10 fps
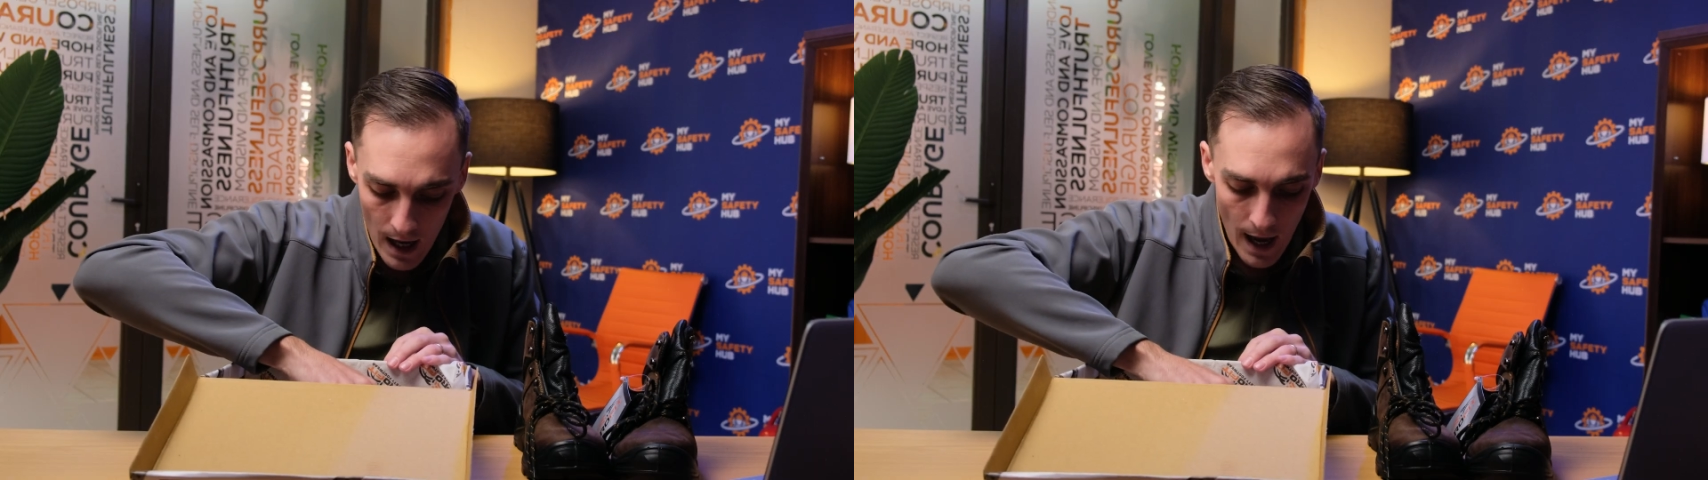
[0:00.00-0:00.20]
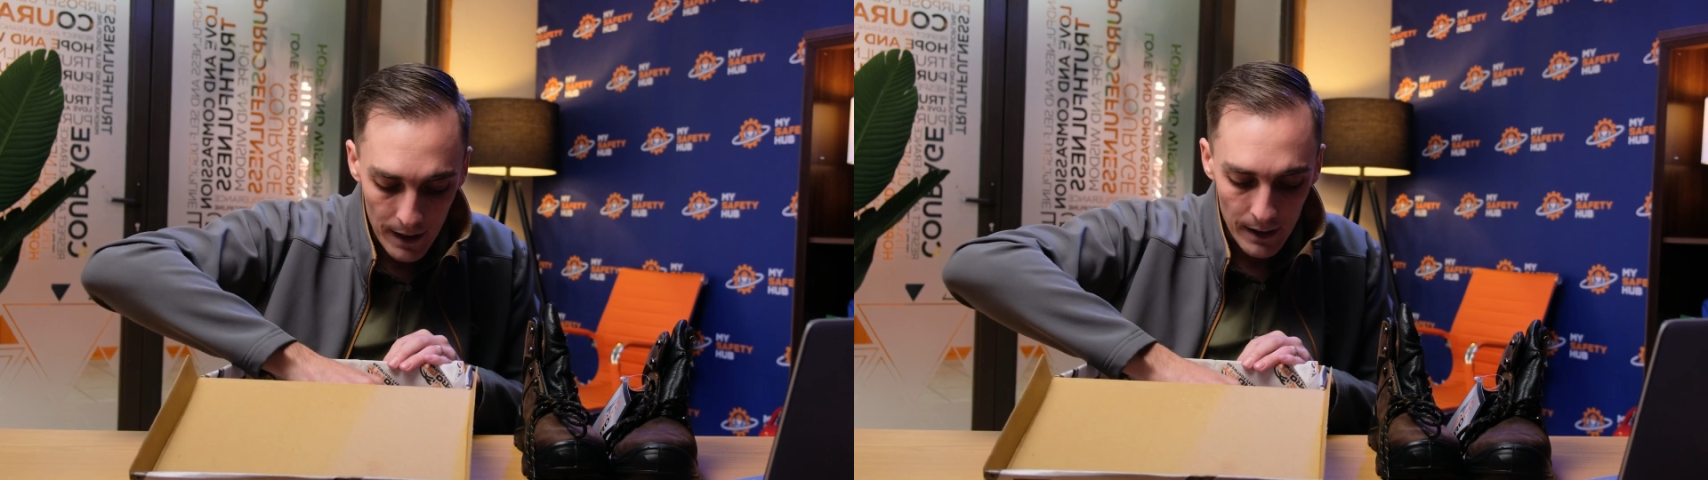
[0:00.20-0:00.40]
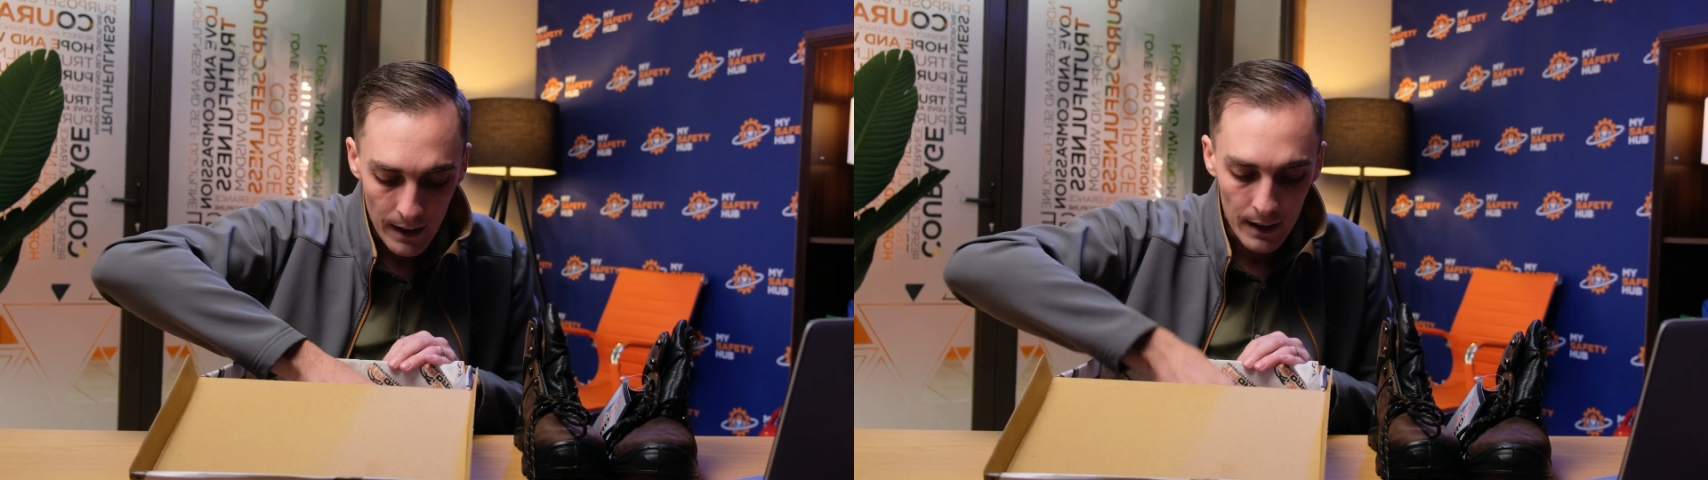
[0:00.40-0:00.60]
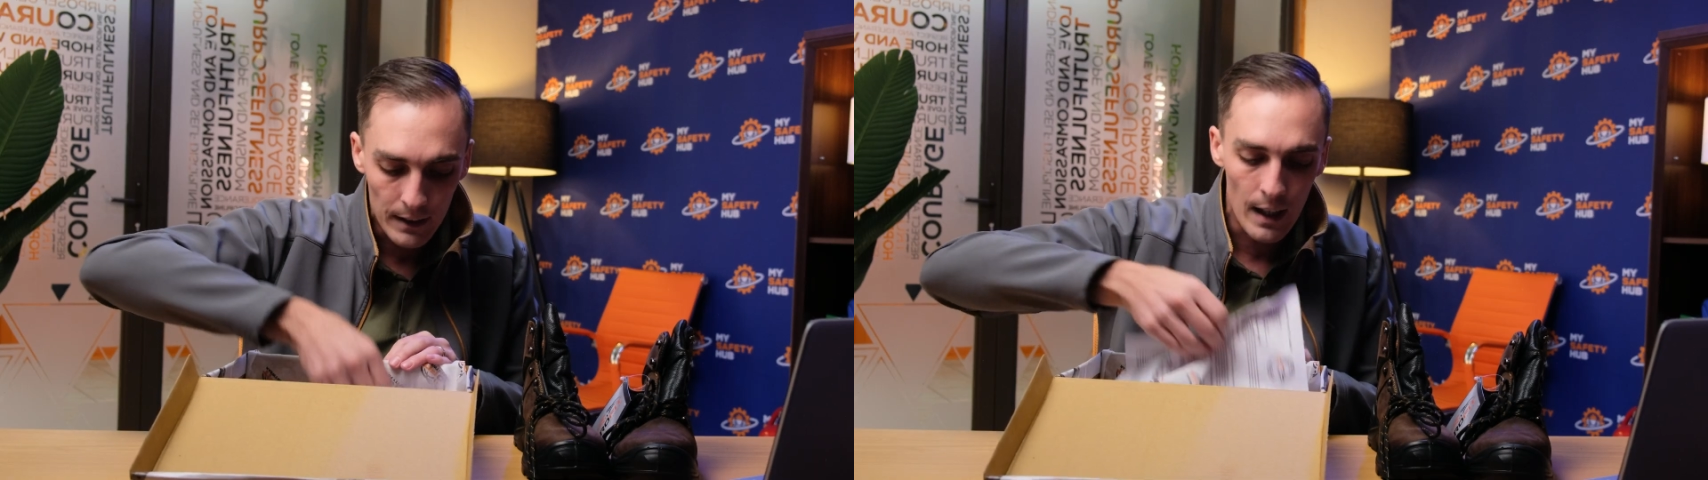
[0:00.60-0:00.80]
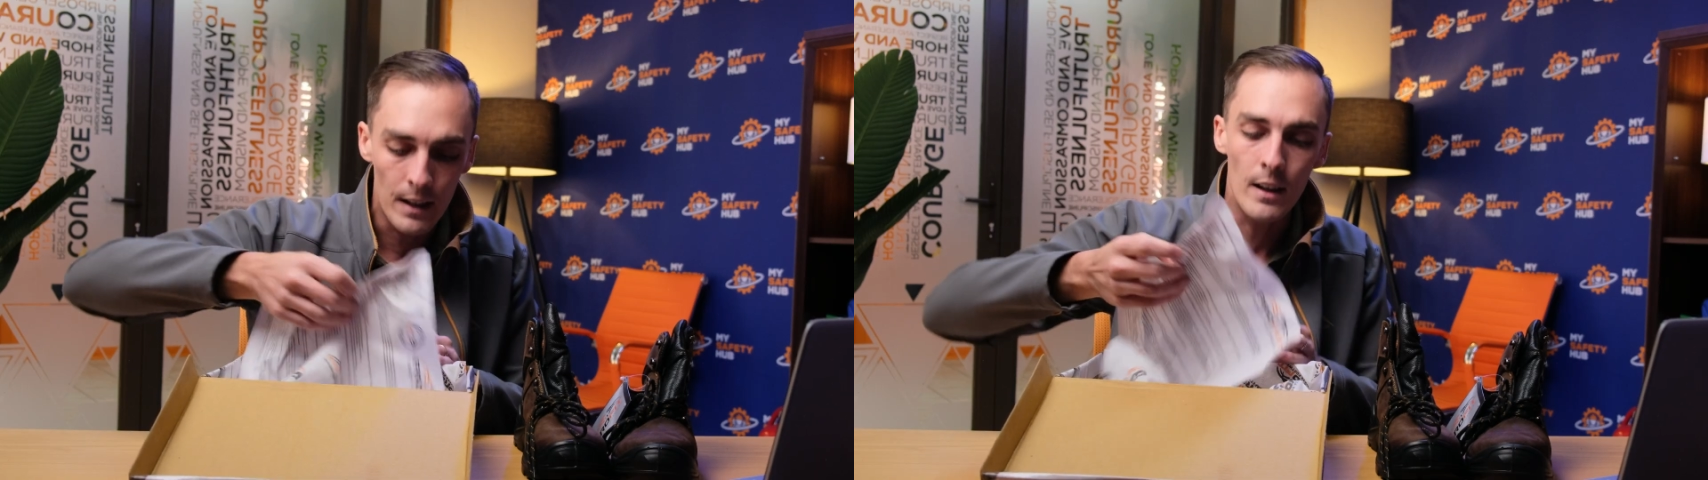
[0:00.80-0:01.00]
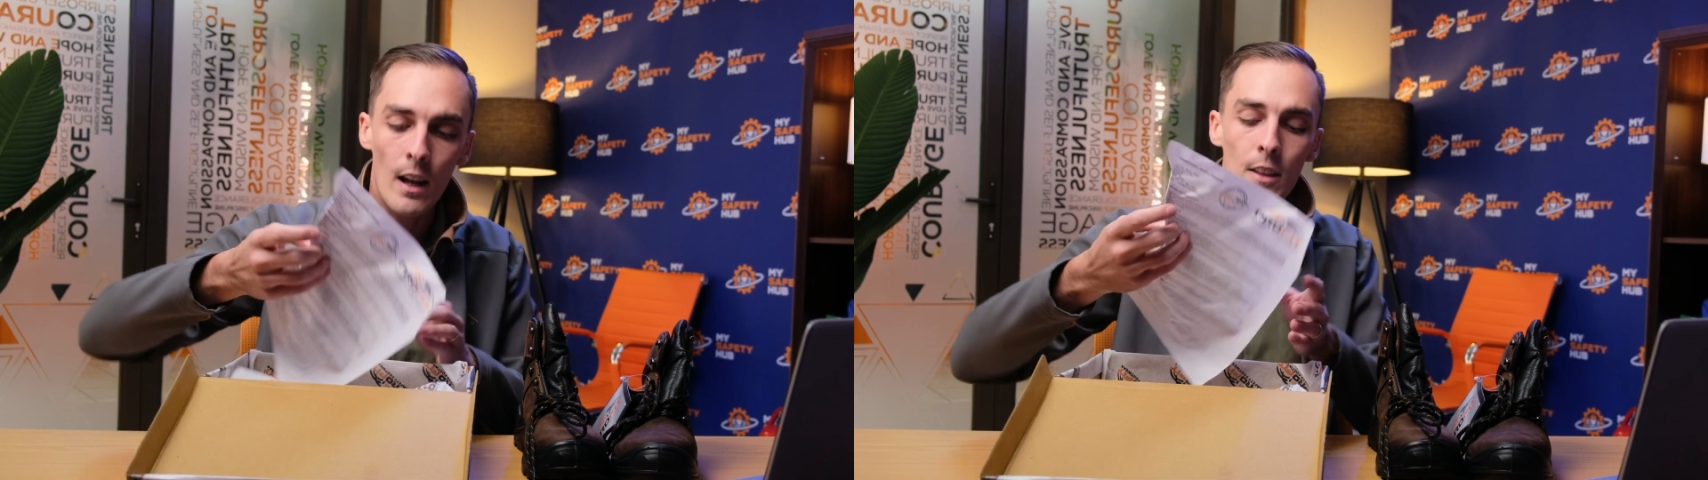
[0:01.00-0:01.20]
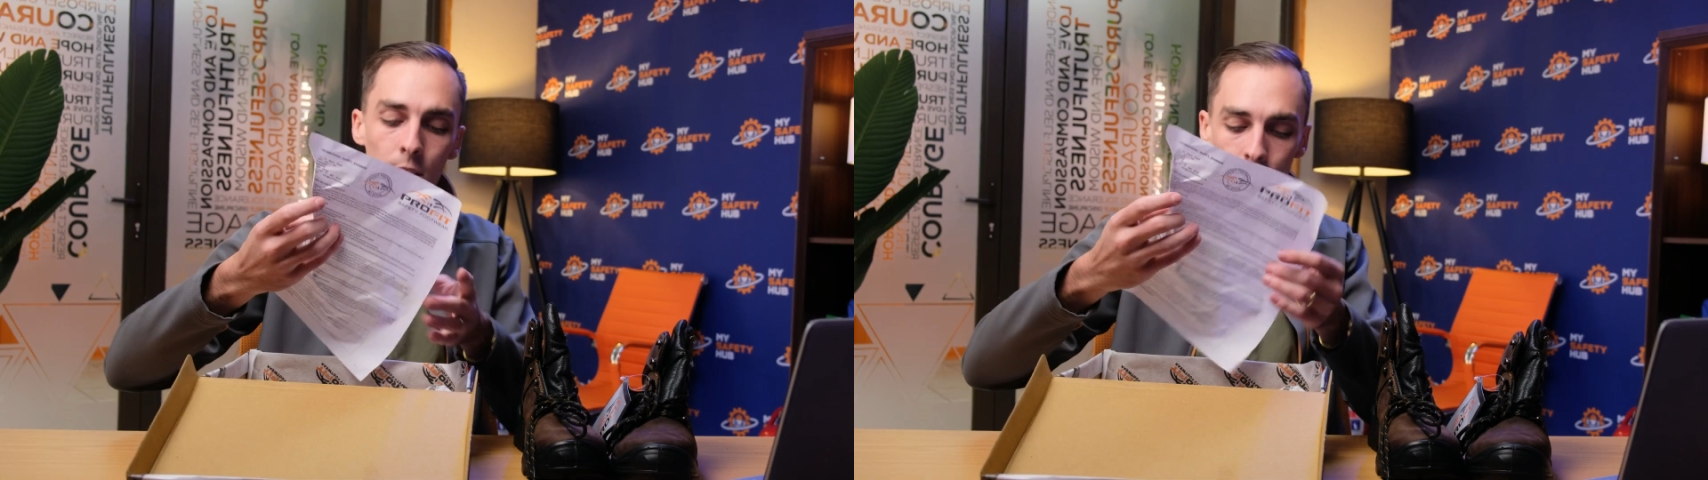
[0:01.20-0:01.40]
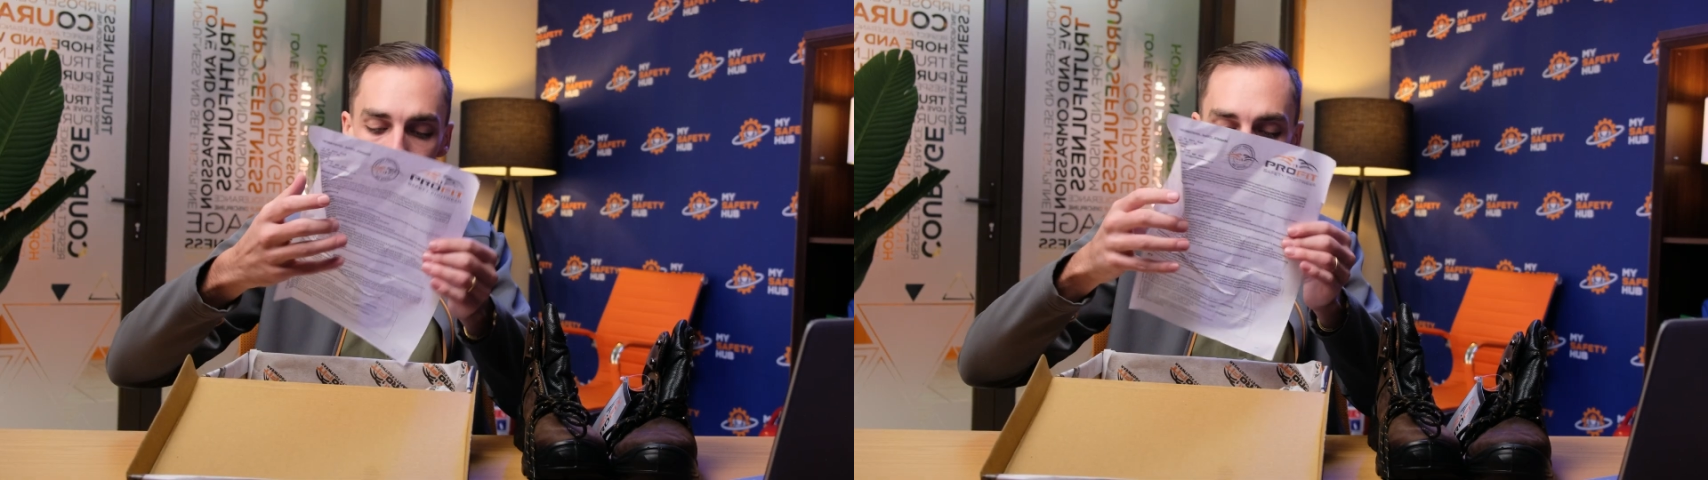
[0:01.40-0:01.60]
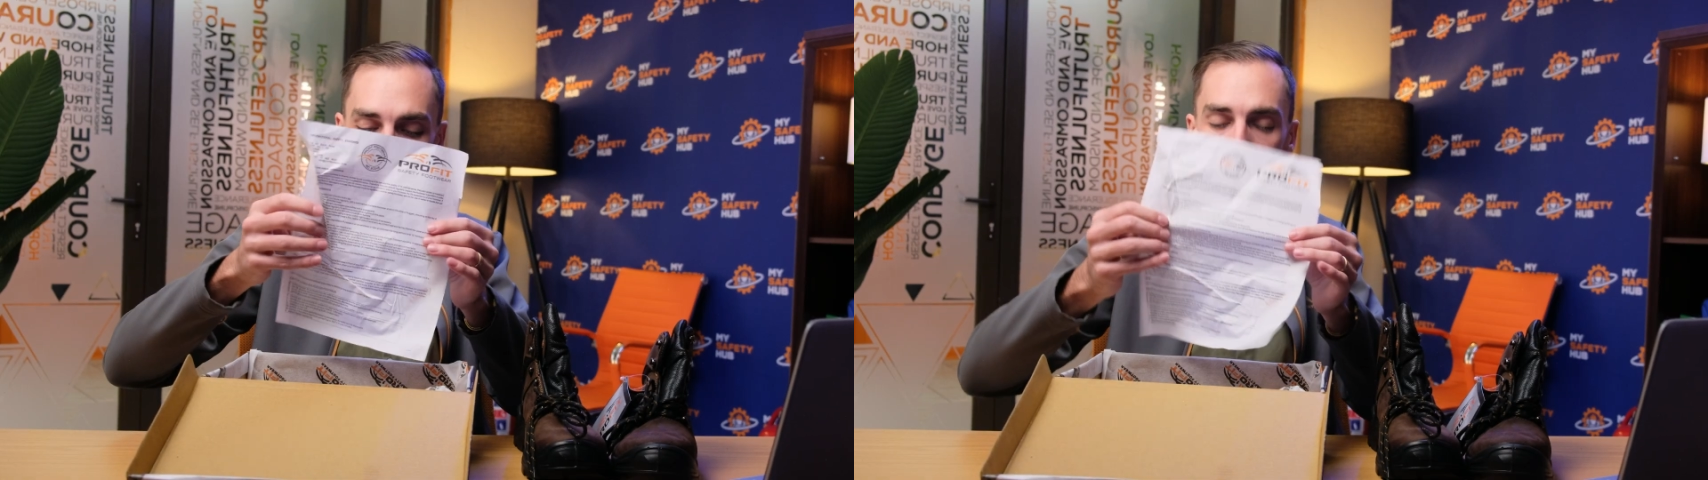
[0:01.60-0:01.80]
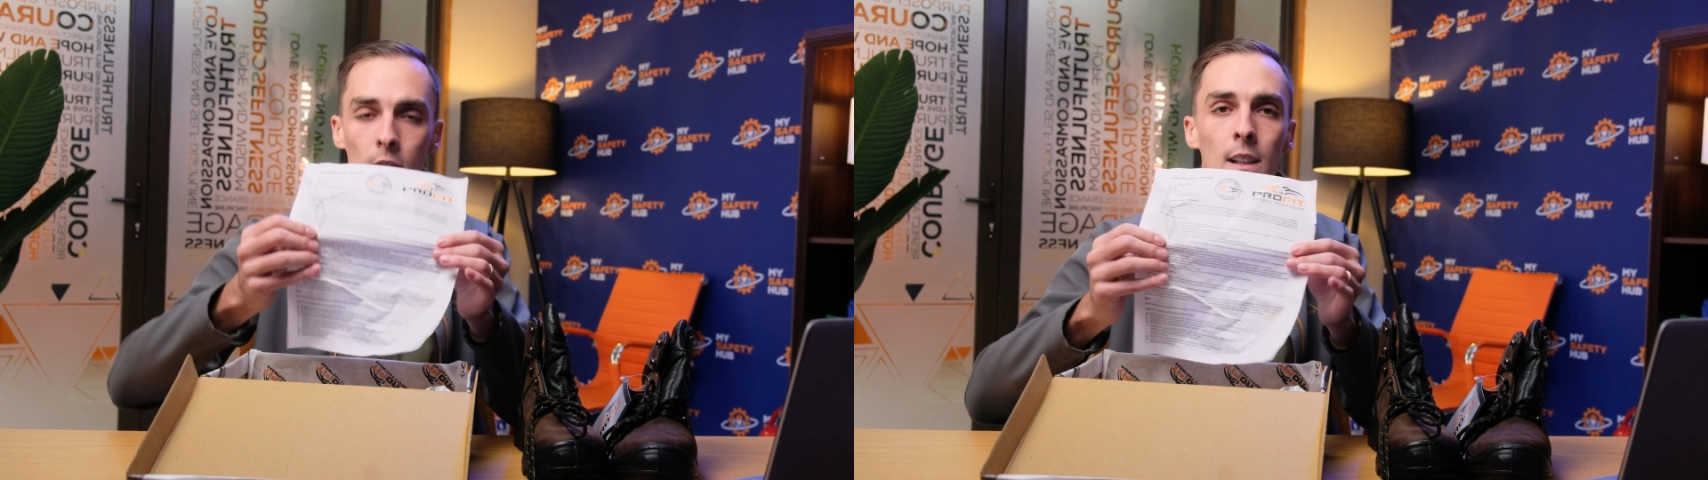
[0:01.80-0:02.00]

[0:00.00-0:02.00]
and yet another set of